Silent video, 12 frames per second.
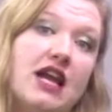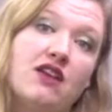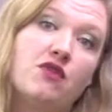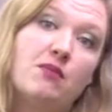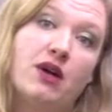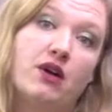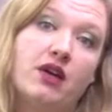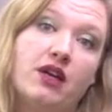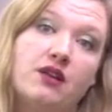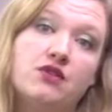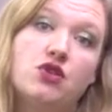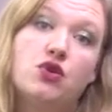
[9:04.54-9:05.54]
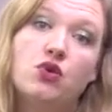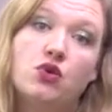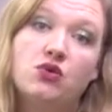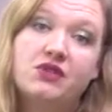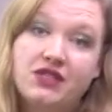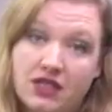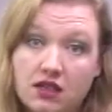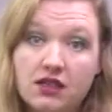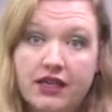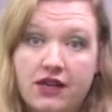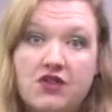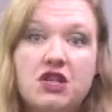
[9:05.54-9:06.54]
Native Americans who still
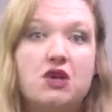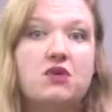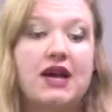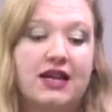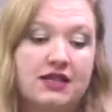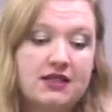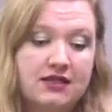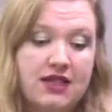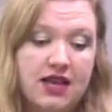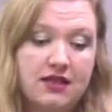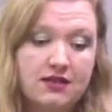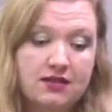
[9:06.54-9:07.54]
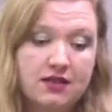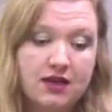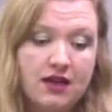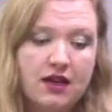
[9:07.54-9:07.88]
live in the United States.